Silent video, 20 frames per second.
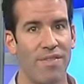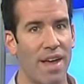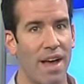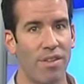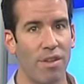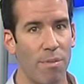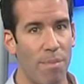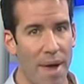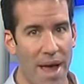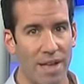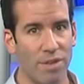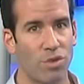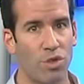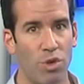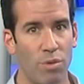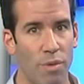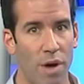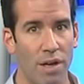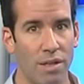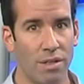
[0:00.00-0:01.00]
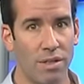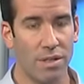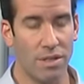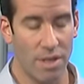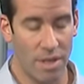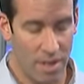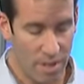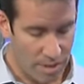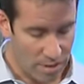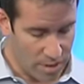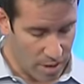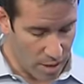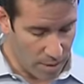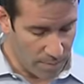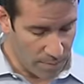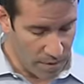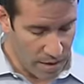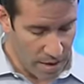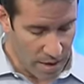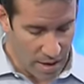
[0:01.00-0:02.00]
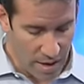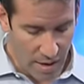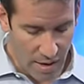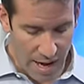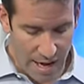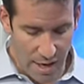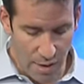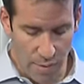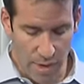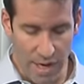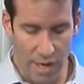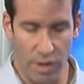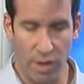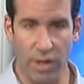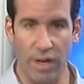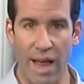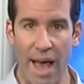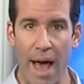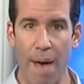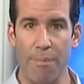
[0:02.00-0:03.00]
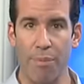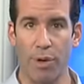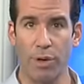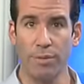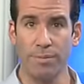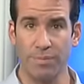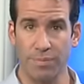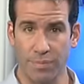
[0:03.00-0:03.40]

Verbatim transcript: not in the past two months. So, you know, anyway, you look at Apple